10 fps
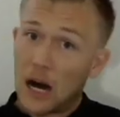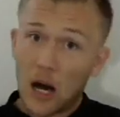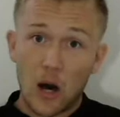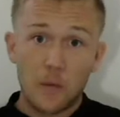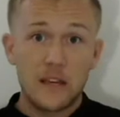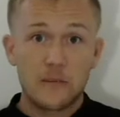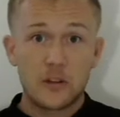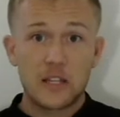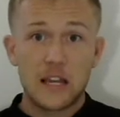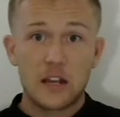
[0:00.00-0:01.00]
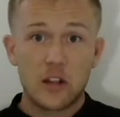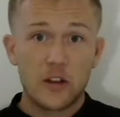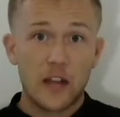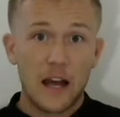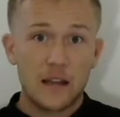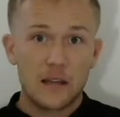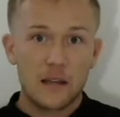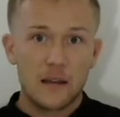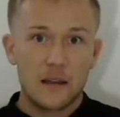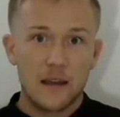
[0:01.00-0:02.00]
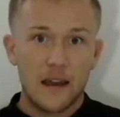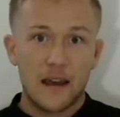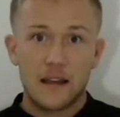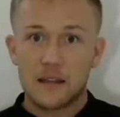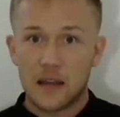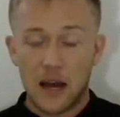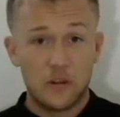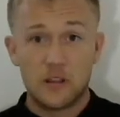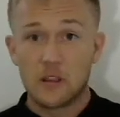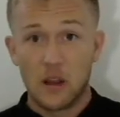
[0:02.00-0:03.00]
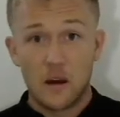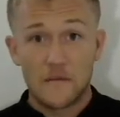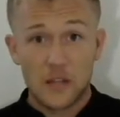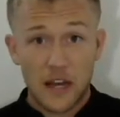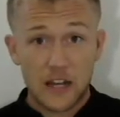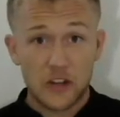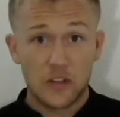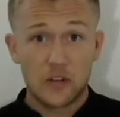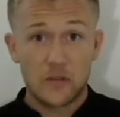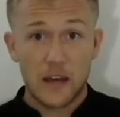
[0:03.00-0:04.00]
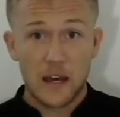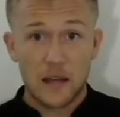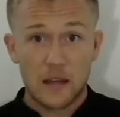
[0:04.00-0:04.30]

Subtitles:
I'll be able to take a look at it, and I would love to actually do that.